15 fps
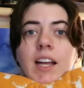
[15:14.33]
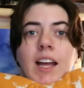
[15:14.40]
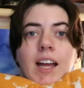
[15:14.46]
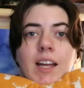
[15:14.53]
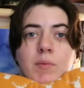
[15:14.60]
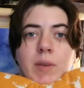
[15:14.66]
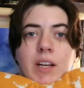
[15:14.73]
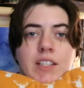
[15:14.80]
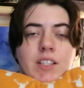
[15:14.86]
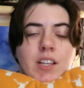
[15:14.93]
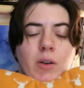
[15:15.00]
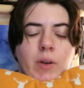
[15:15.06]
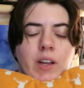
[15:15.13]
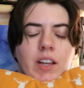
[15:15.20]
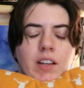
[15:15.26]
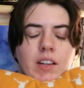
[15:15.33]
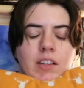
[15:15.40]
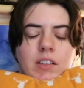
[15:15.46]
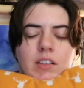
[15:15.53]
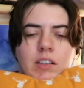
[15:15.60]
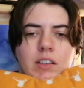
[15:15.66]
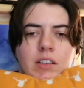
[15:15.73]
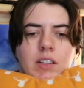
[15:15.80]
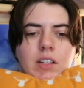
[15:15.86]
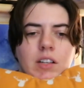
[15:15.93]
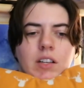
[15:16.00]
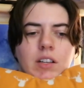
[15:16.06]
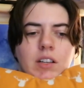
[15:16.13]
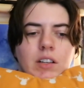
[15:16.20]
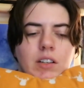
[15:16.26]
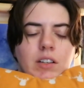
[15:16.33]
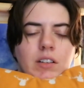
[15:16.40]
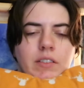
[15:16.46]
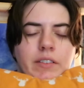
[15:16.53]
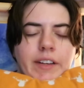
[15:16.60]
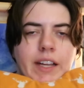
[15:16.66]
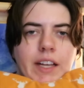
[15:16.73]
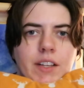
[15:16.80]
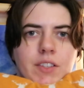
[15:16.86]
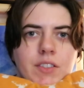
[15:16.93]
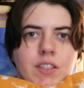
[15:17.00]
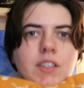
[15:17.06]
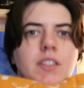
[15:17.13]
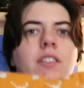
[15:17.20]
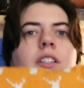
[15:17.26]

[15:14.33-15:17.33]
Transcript: at my sewing desk.